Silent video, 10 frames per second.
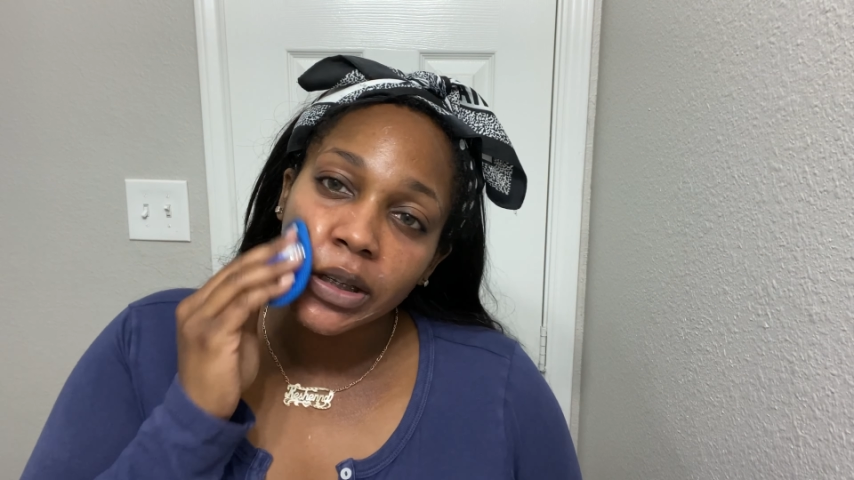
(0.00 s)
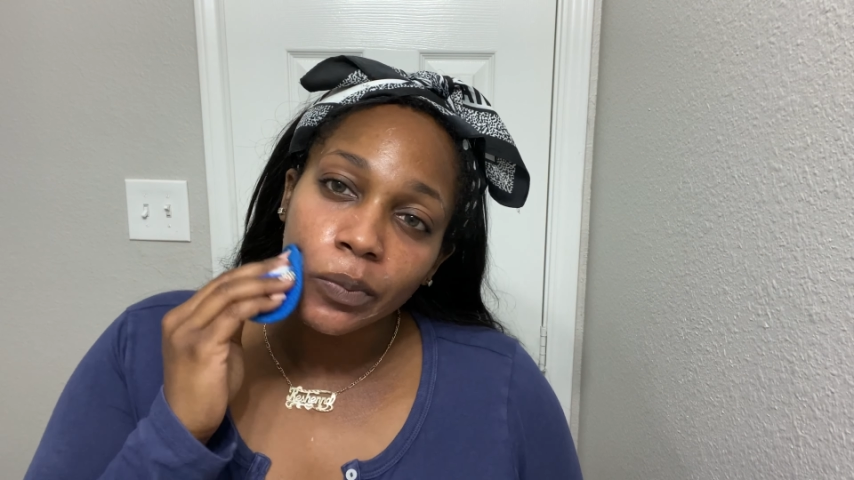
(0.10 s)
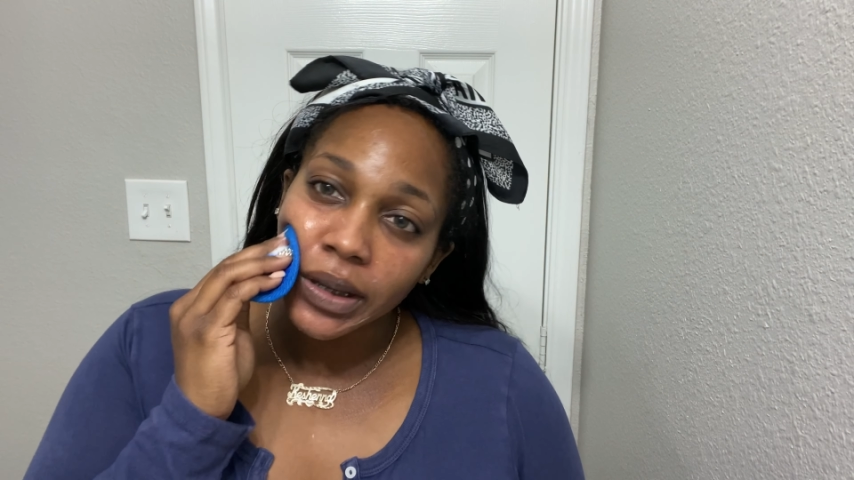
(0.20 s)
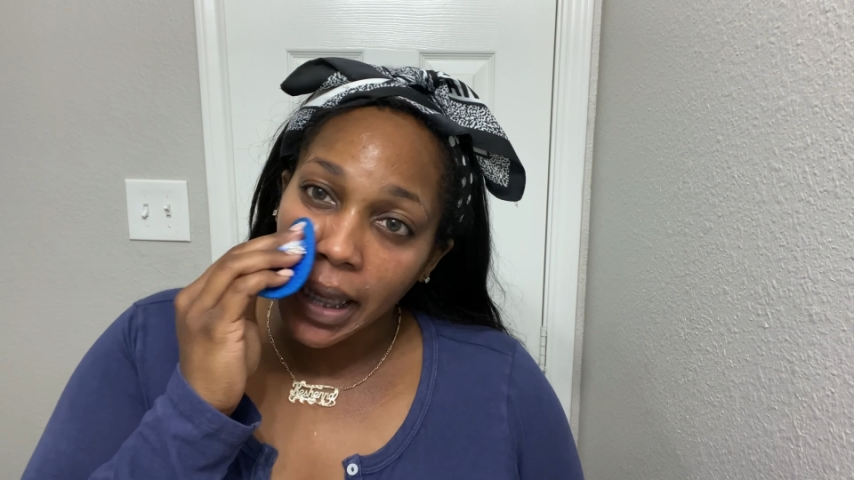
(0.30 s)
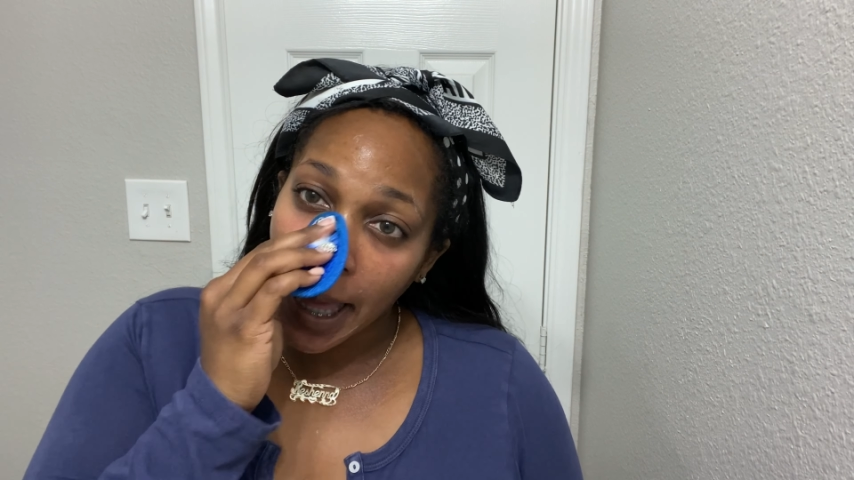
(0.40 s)

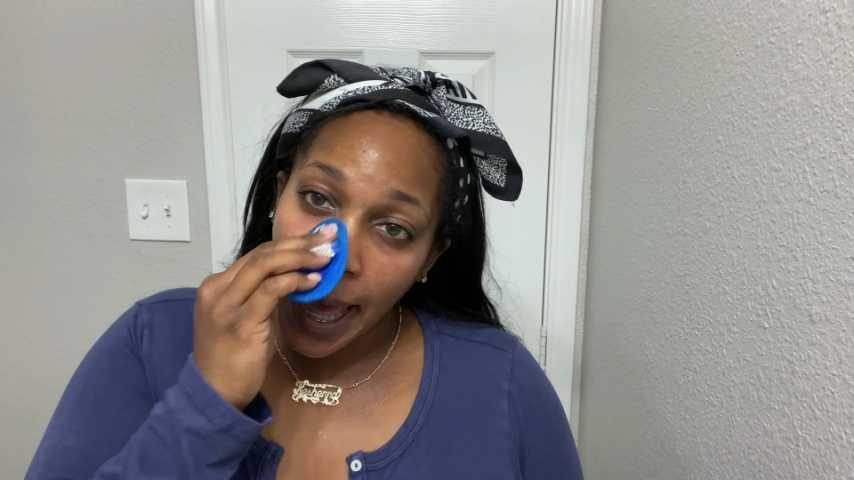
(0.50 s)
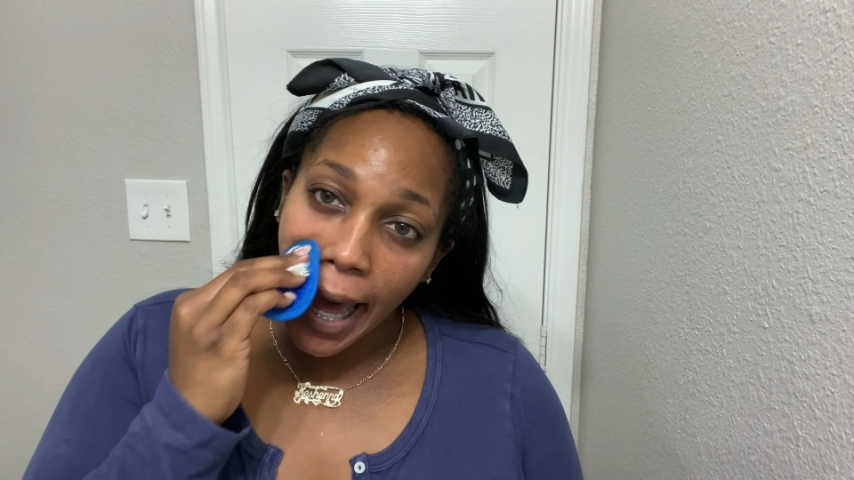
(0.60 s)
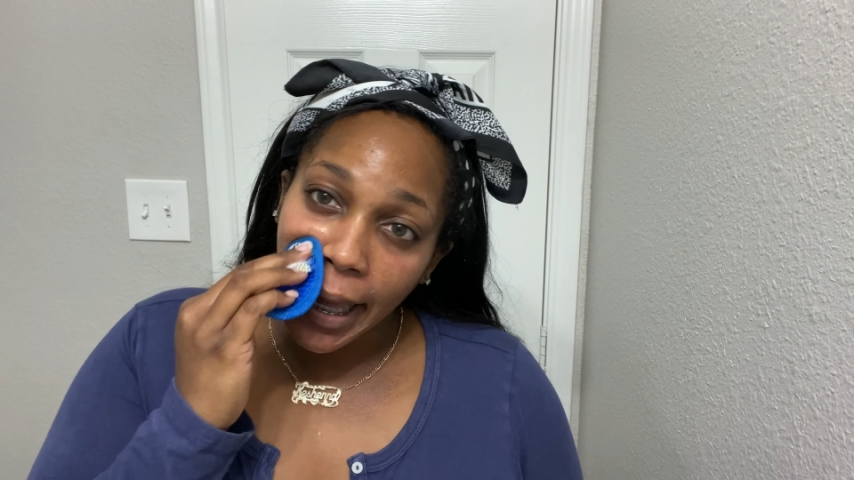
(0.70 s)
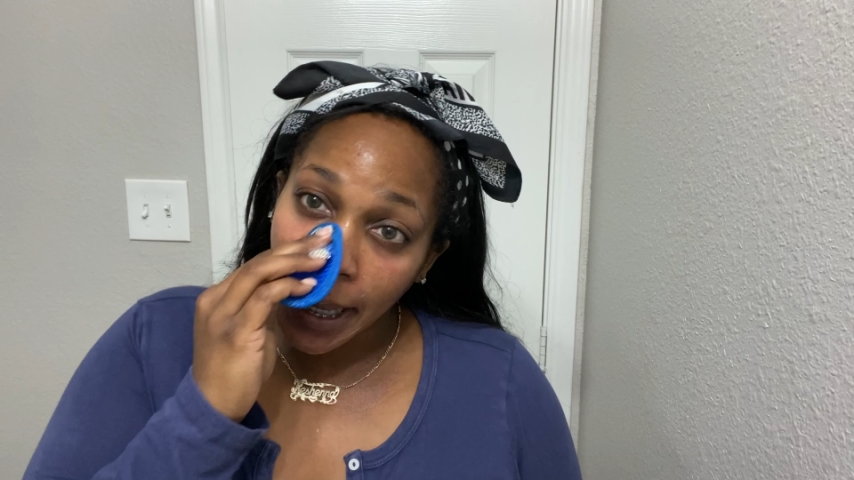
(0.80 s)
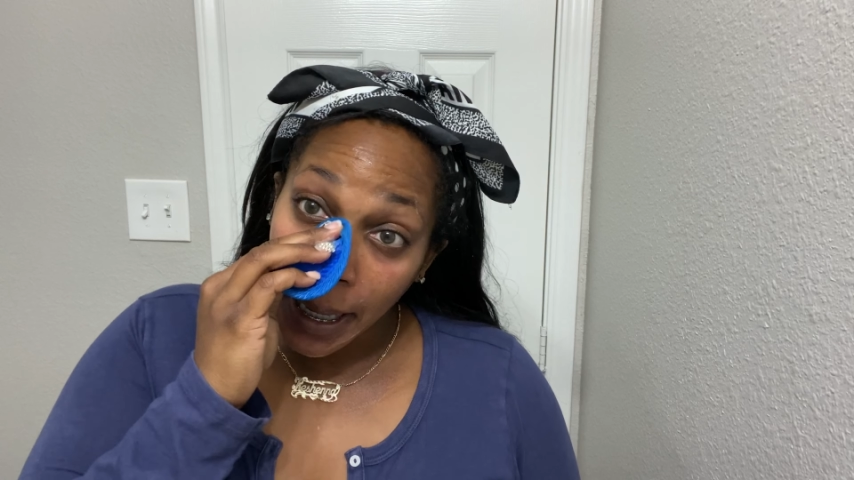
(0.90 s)
with a
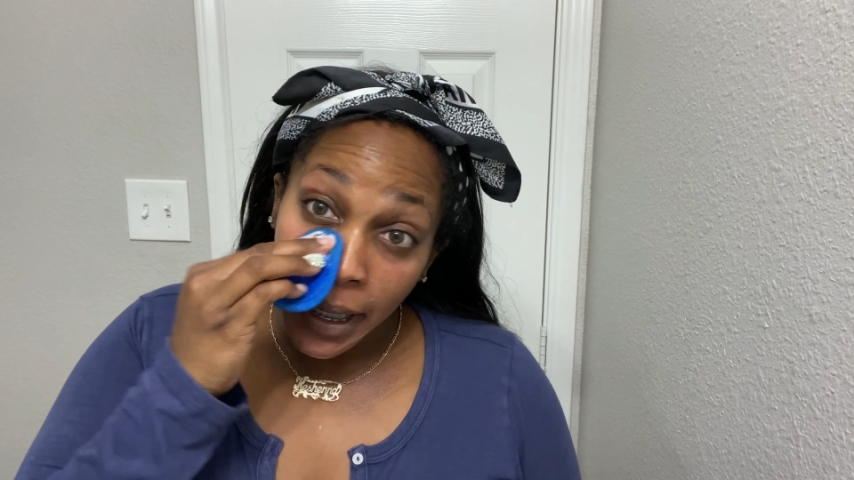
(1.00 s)
hot